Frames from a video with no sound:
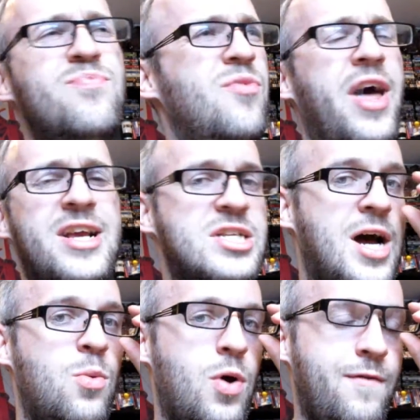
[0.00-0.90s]

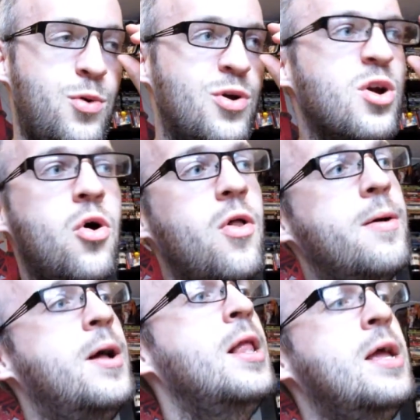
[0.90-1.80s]
lexan, whatever you want to call
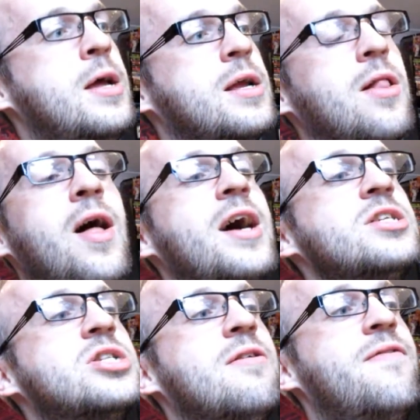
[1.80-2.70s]
it,
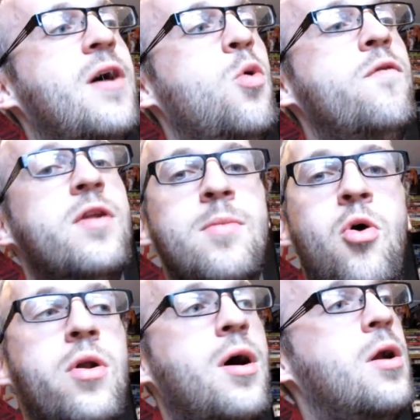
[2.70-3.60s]
glass to fit over the
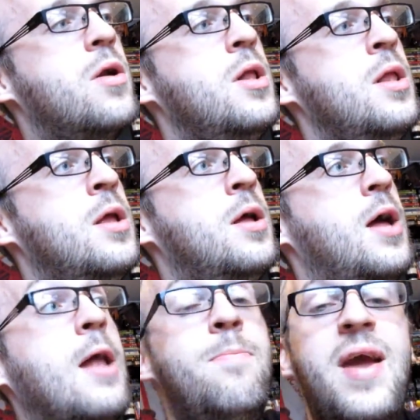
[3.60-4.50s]
monitor
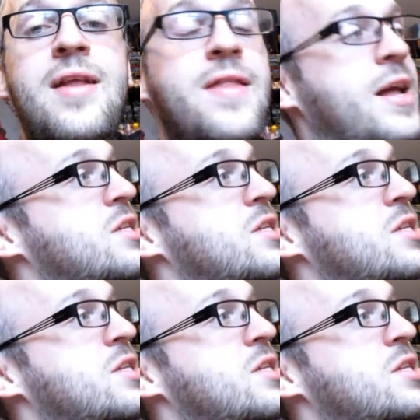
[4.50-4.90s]
and paint the